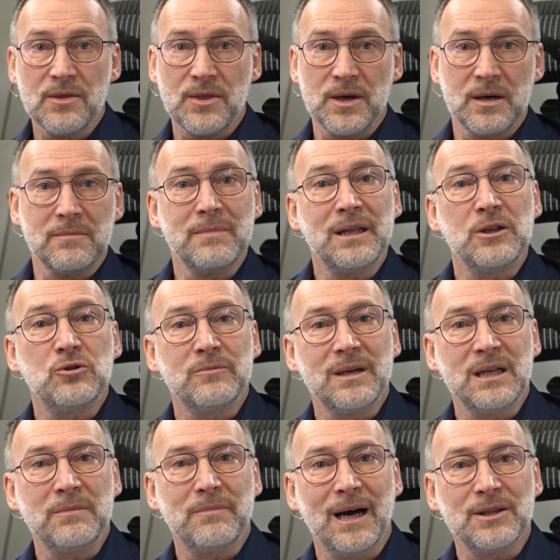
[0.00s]
the
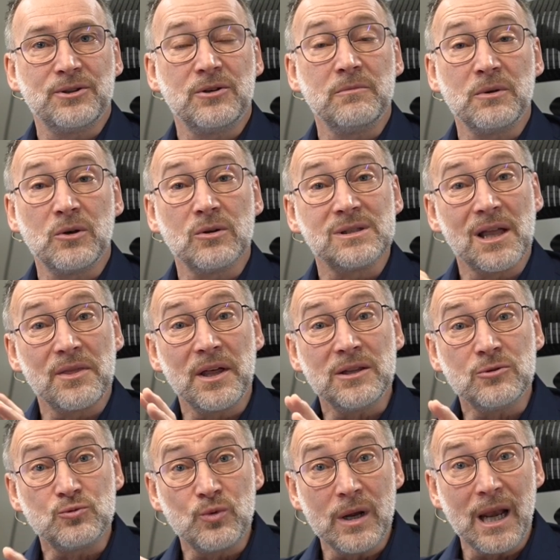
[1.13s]
many-to-many pattern because
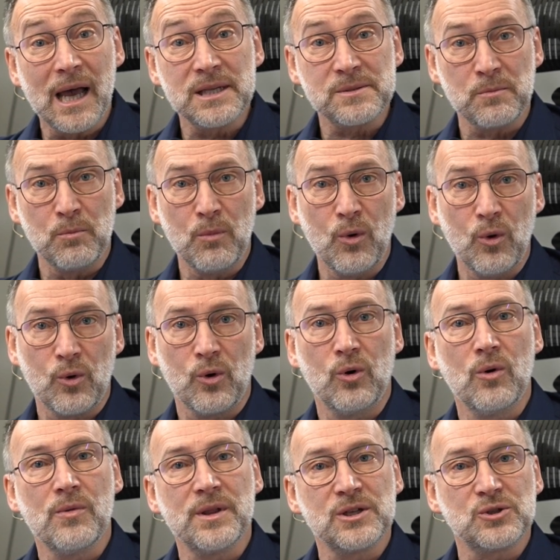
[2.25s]
that relies more
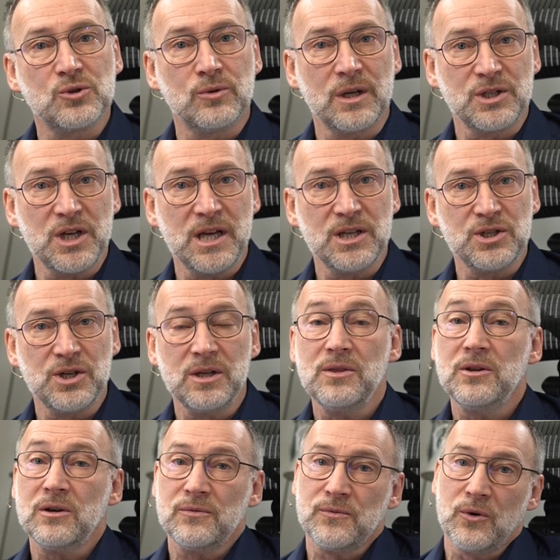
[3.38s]
on the storage engine,
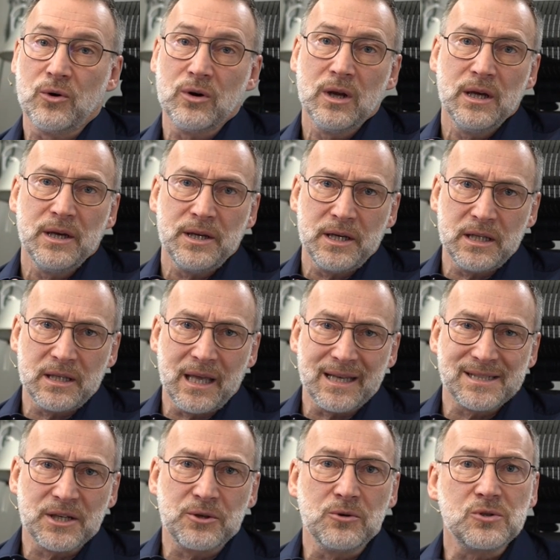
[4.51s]
therefore it
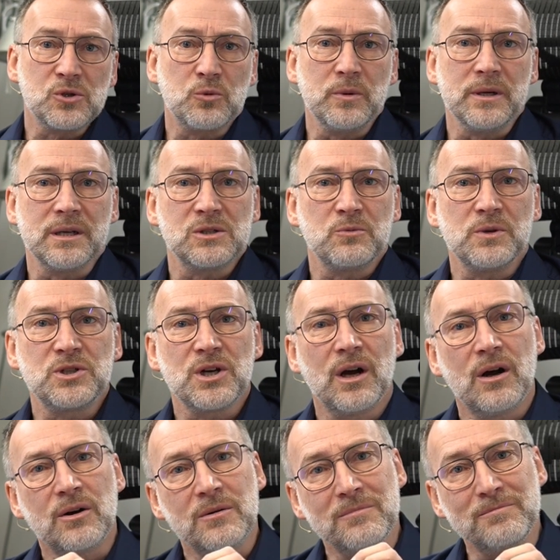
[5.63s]
executes queries which
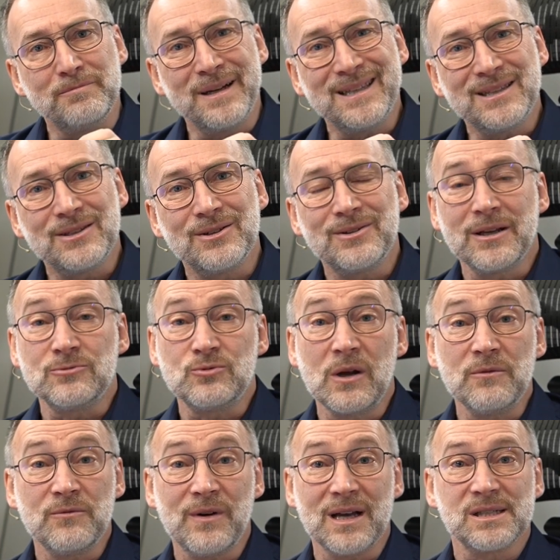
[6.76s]
are better and
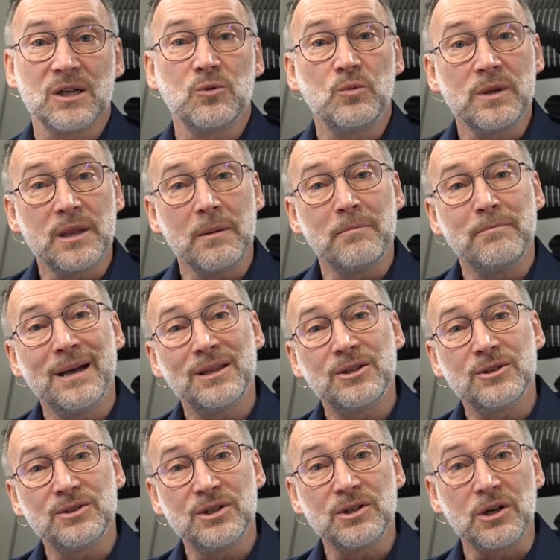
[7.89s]
run faster with a
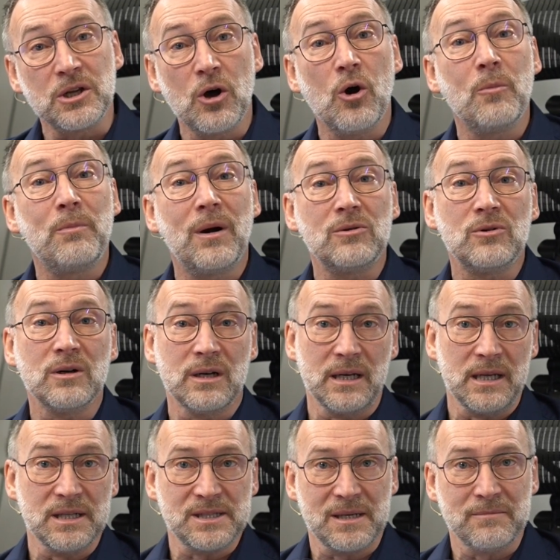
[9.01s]
better degree of
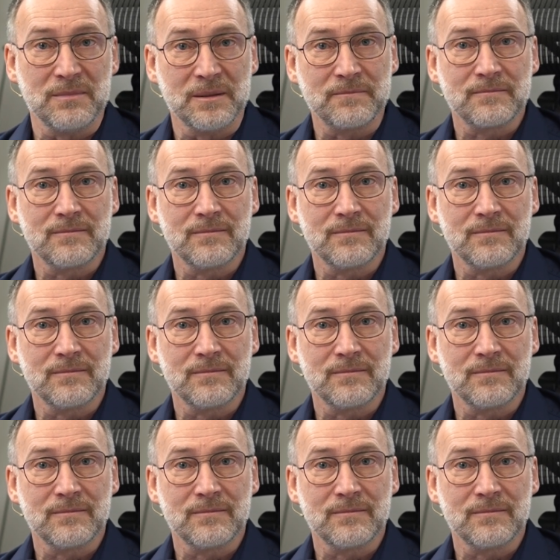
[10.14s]
parallelism.